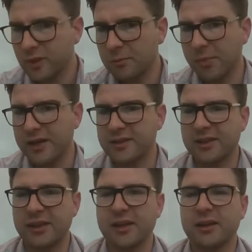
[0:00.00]

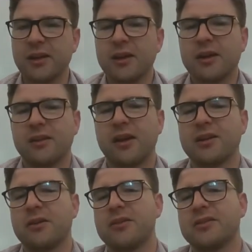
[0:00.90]
basically the
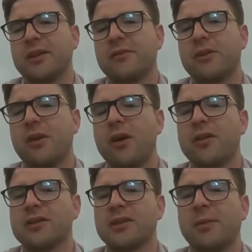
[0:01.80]
idea is, if you know
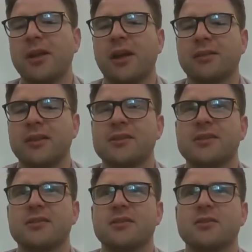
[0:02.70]
that something like
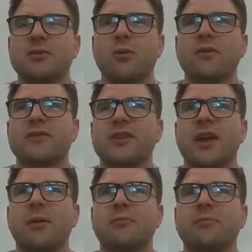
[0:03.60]
this is the sort of
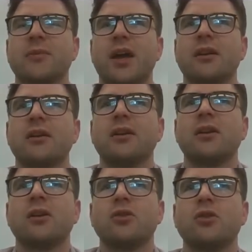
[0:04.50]
setup that
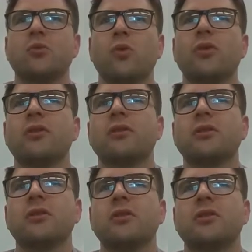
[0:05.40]
you would
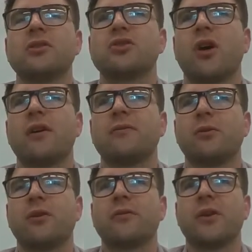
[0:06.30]
strive
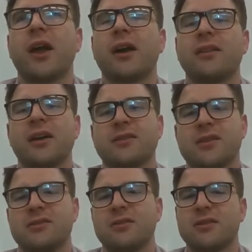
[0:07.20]
for if you had
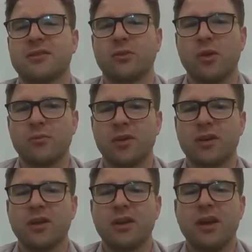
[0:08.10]
access to this
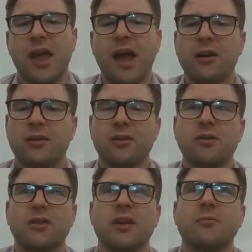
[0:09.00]
equipment. How can
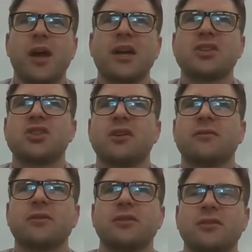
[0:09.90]
you then
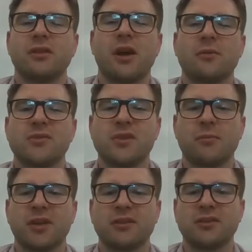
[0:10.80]
makeshift
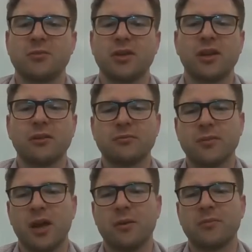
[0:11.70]
something similar
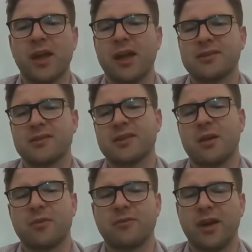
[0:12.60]
that has the
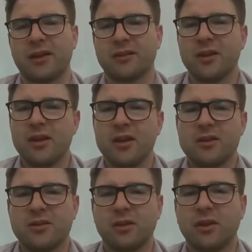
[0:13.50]
same effect?
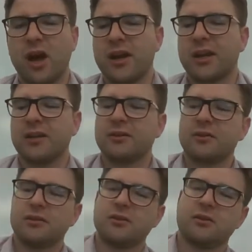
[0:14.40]
So
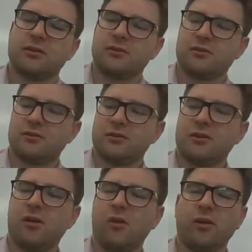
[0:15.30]
lighting
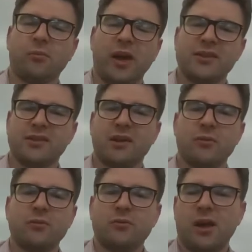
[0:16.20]
on a base
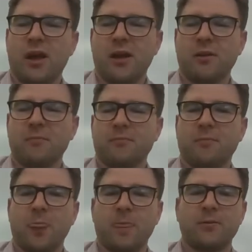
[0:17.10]
level,
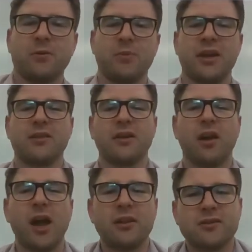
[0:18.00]
the bigger the
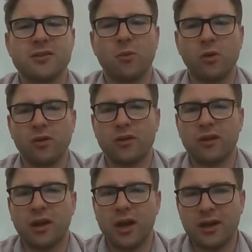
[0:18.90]
light, the smaller
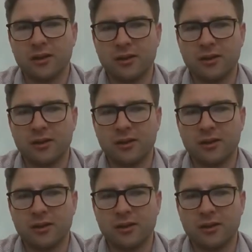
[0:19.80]
the light,